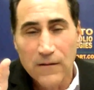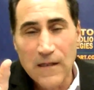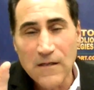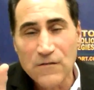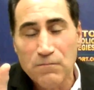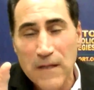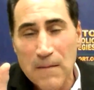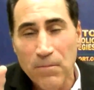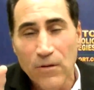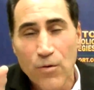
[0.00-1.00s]
these
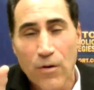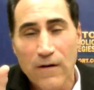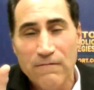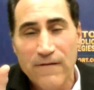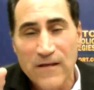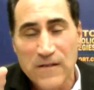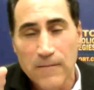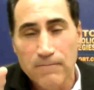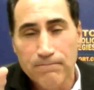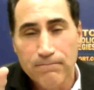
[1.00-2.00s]
people who are
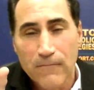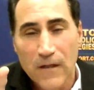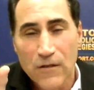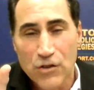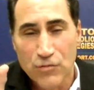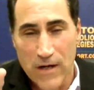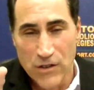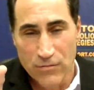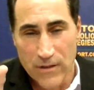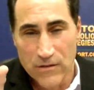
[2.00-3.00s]
invested in
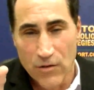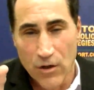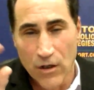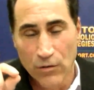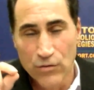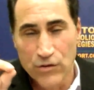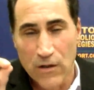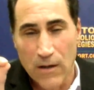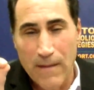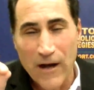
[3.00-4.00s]
treasuries are going to lose
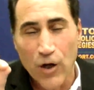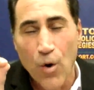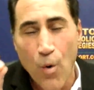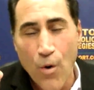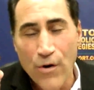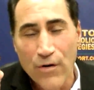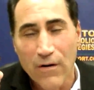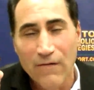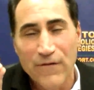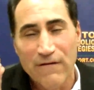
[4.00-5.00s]
about a quarter
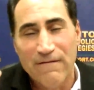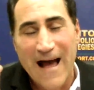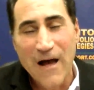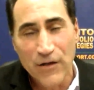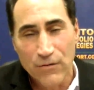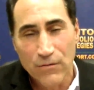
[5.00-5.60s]
of their value.